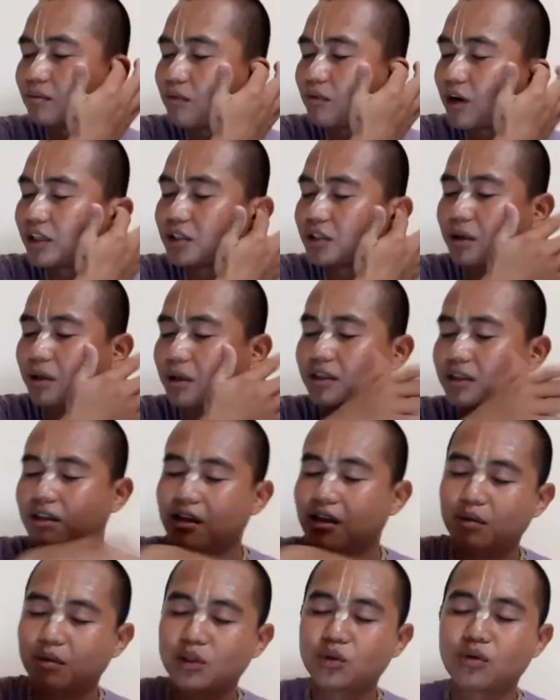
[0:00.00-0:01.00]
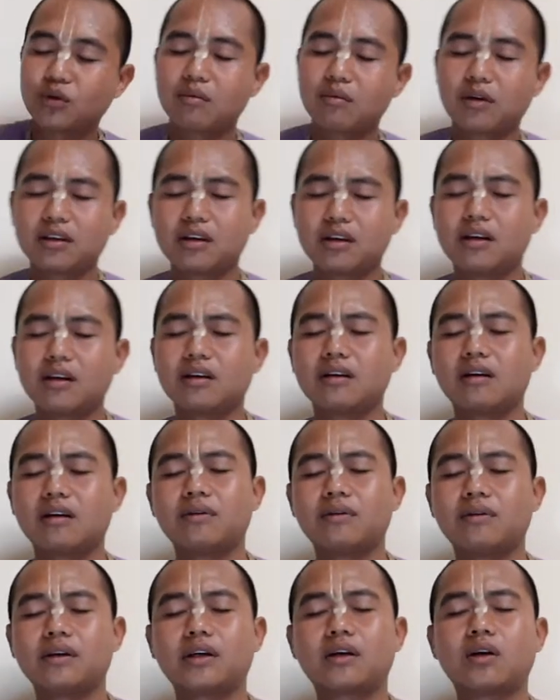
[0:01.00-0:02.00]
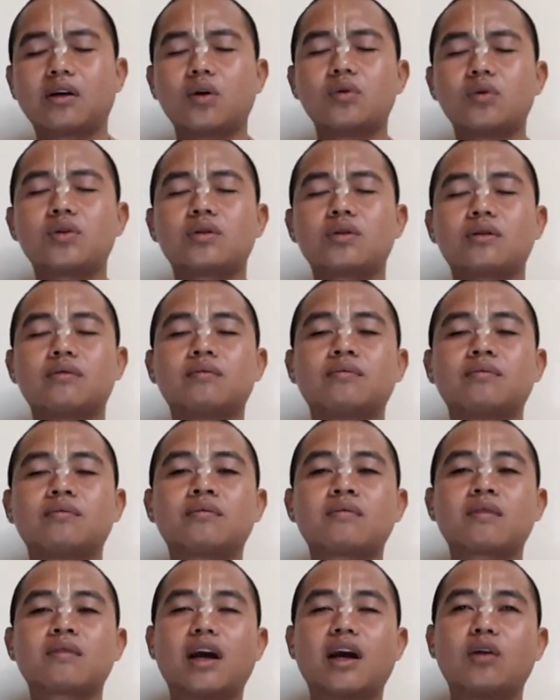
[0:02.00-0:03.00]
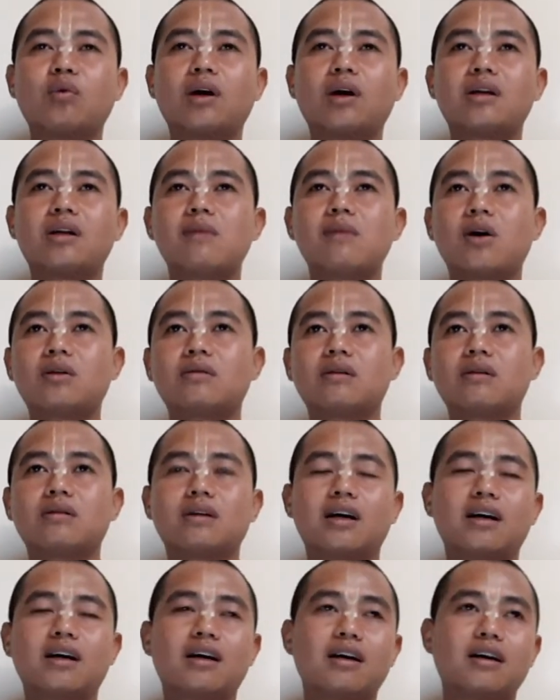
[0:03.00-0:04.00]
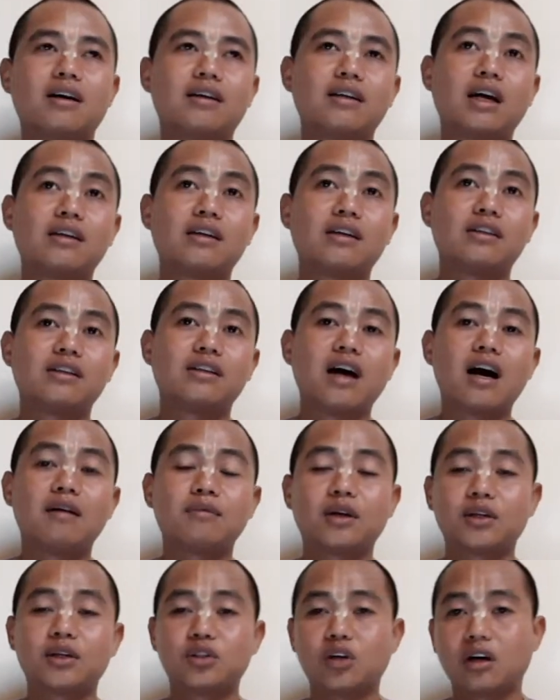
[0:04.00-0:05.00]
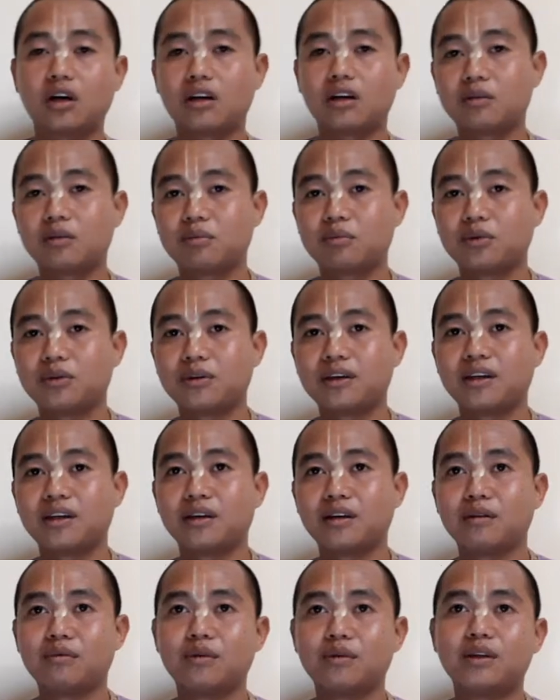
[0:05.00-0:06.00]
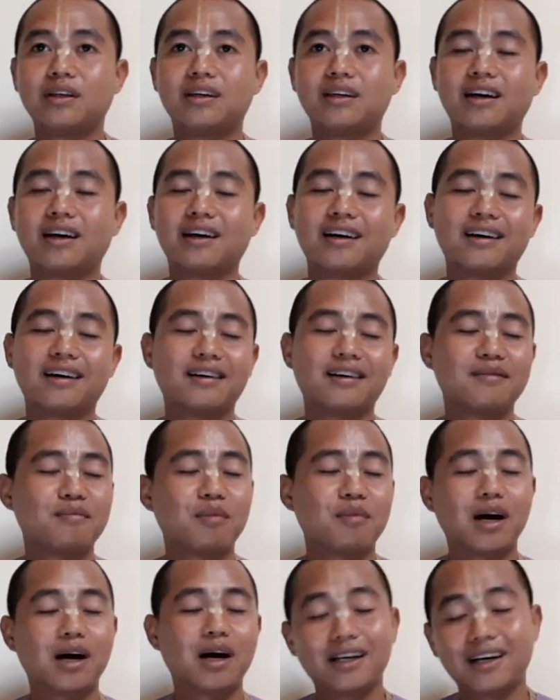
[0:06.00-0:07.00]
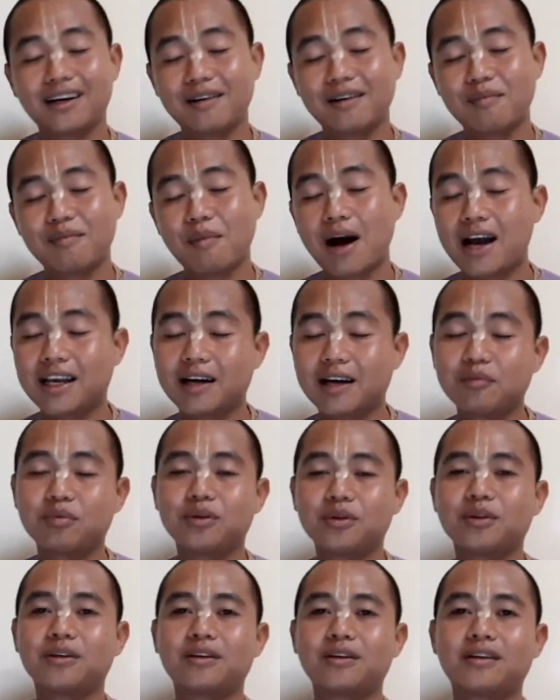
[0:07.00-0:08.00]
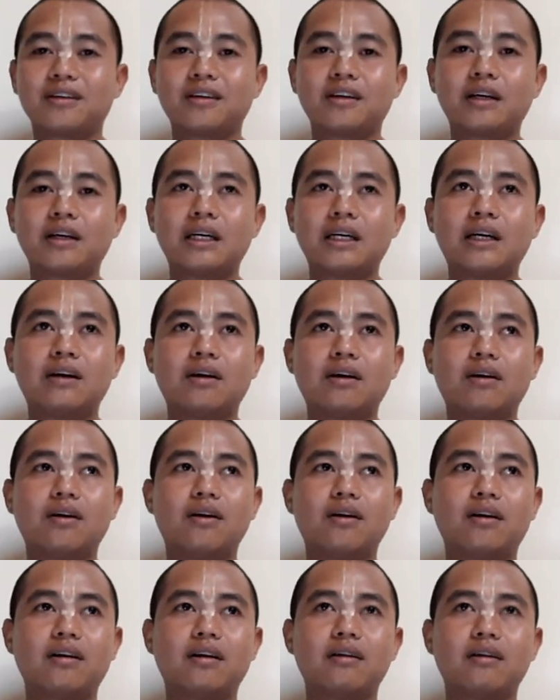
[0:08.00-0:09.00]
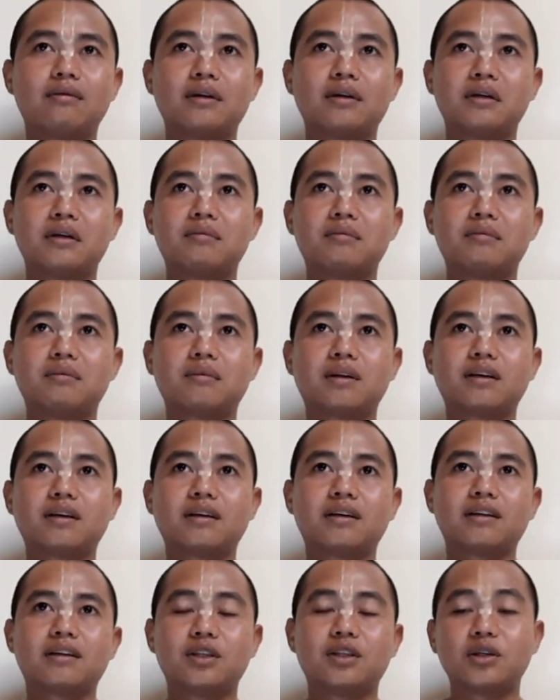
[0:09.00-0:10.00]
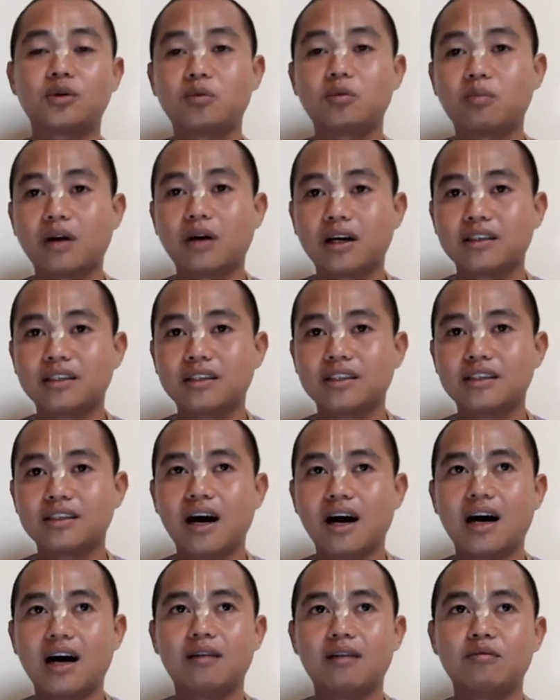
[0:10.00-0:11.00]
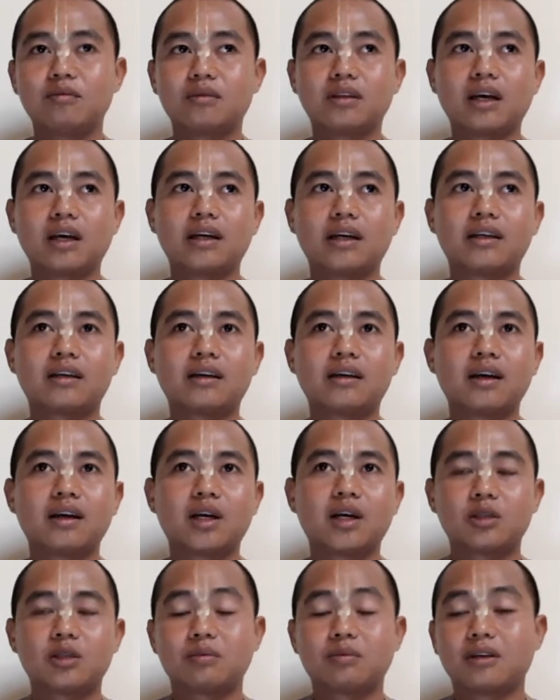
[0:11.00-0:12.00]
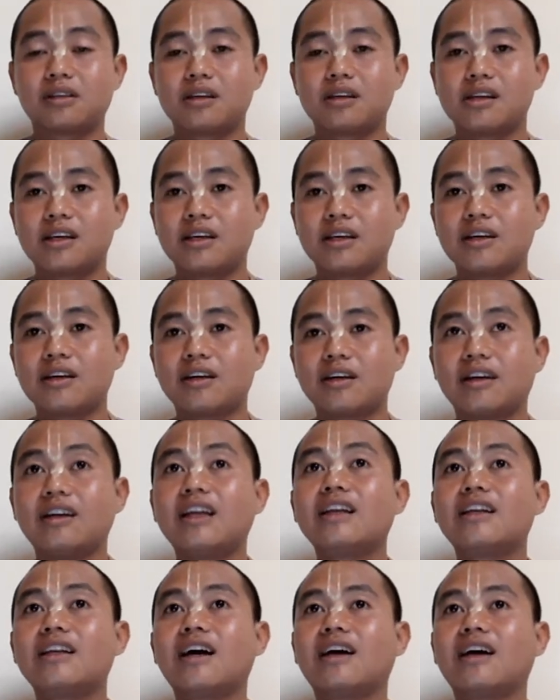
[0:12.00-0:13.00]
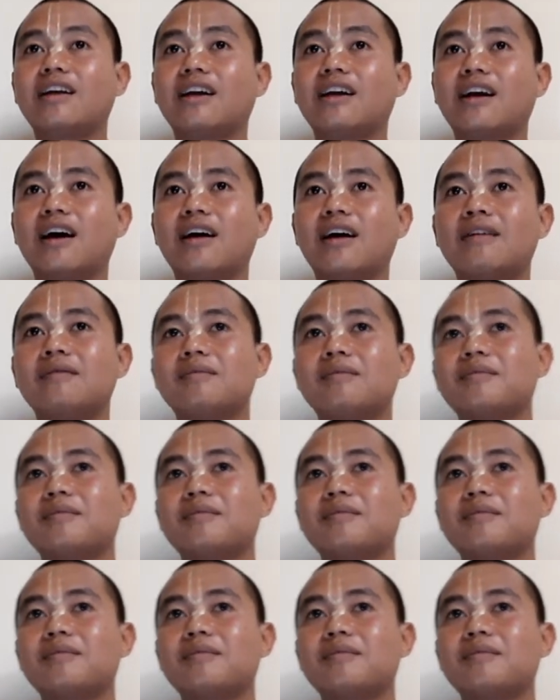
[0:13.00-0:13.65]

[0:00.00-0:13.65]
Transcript: Raj Mandal, Mathura Mandal. They are very close. And what about another dham like Jagannath Puri, Mayapur, or even Tirupati dham? Like especially here in India, there are.